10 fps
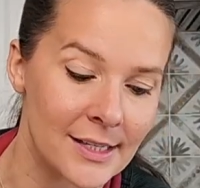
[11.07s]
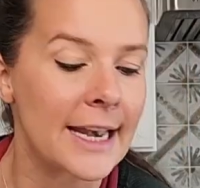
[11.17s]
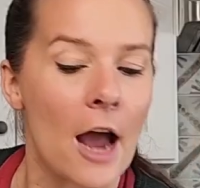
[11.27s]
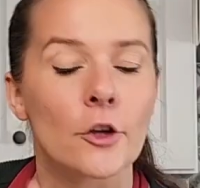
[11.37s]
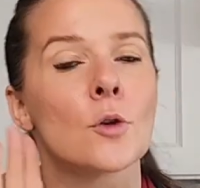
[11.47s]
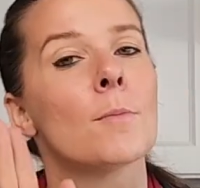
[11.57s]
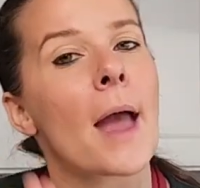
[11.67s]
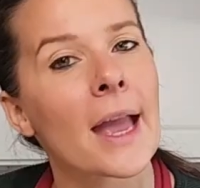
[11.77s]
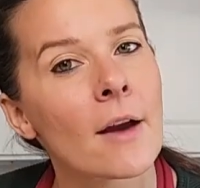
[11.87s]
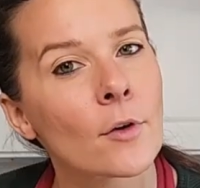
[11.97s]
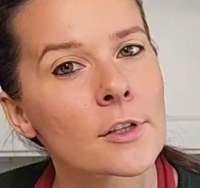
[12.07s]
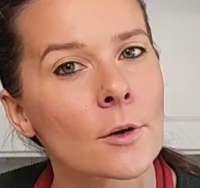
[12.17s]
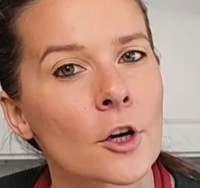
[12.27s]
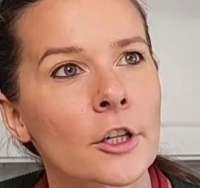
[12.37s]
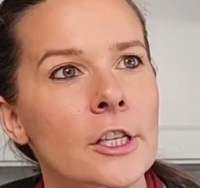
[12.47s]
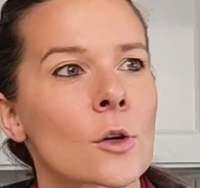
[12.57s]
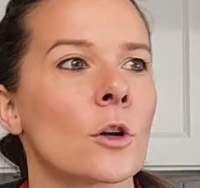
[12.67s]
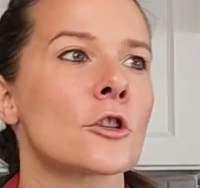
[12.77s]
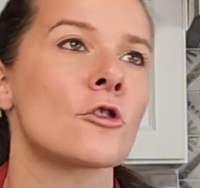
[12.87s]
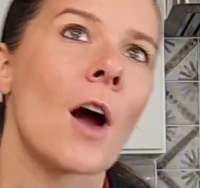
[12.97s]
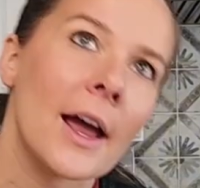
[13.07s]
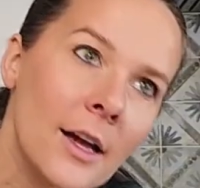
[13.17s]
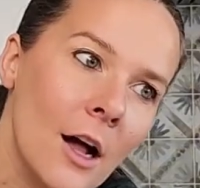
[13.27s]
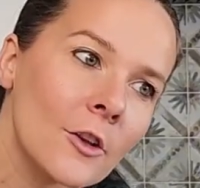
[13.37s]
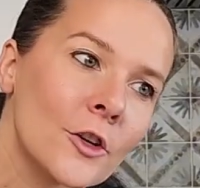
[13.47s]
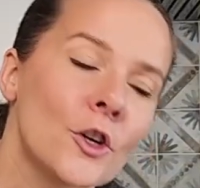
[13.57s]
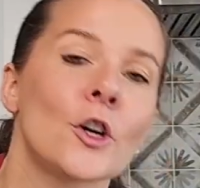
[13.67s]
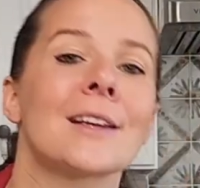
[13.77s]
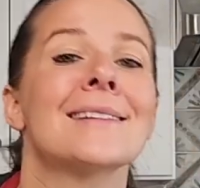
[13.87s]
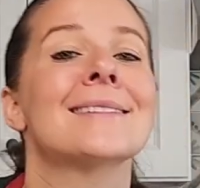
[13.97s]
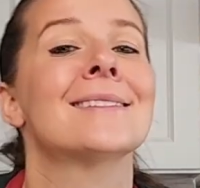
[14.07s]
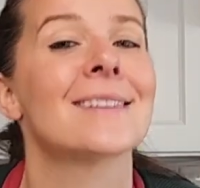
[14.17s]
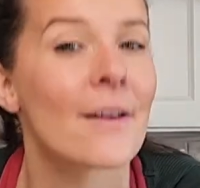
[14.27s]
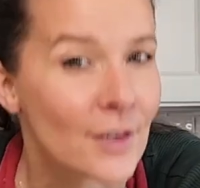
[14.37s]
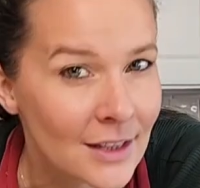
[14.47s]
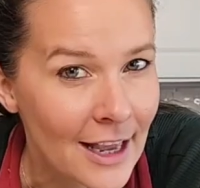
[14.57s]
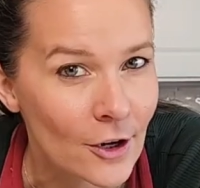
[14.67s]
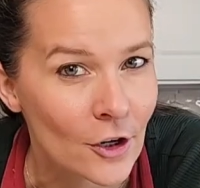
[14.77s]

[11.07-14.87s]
Now you may have also heard these called tri-colored cookies, 7-layer